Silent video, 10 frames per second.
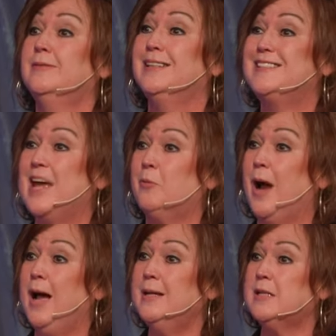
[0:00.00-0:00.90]
Is that
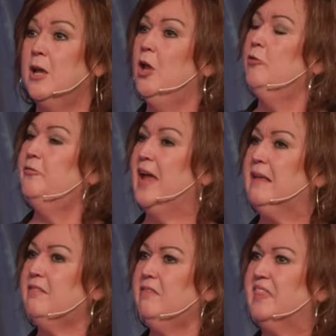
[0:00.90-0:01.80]
right?
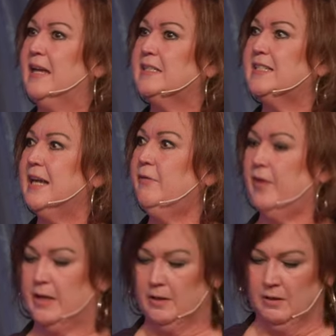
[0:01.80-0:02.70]
Faith and
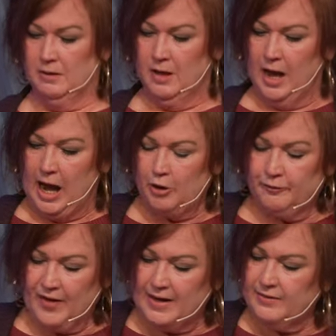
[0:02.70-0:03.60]
thanksgiving. Our
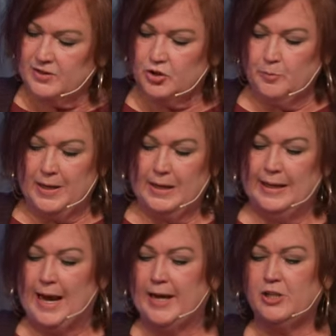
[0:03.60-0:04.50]
faith is to be
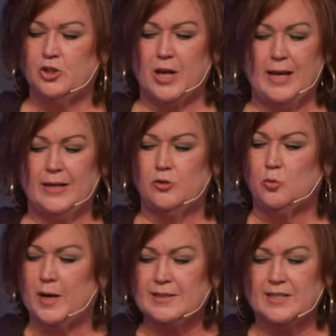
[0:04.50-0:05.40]
engaged in
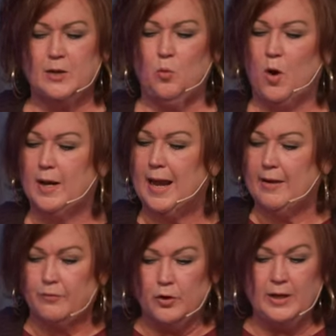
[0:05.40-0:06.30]
addressing
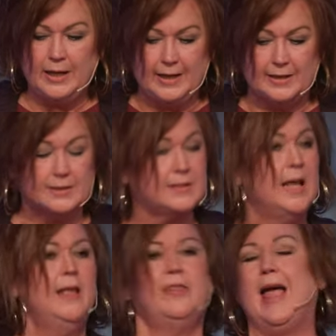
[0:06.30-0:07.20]
whatever it is
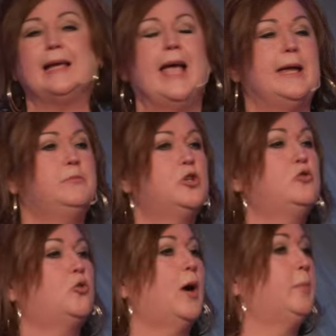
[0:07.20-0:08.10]
that came to
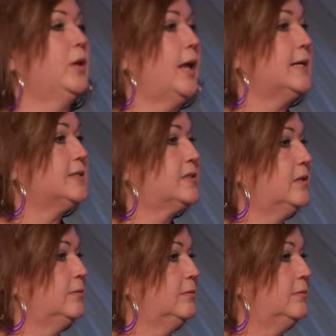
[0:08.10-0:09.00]
trouble us.
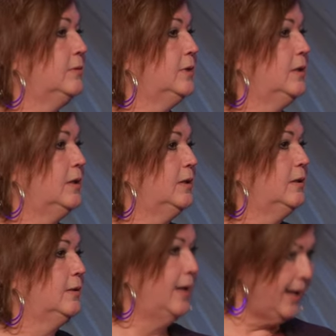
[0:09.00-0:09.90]

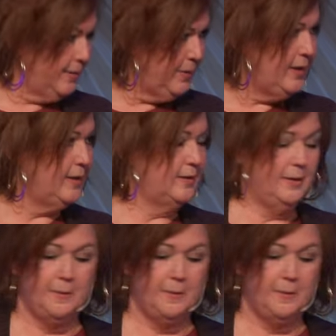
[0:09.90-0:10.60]
Amen.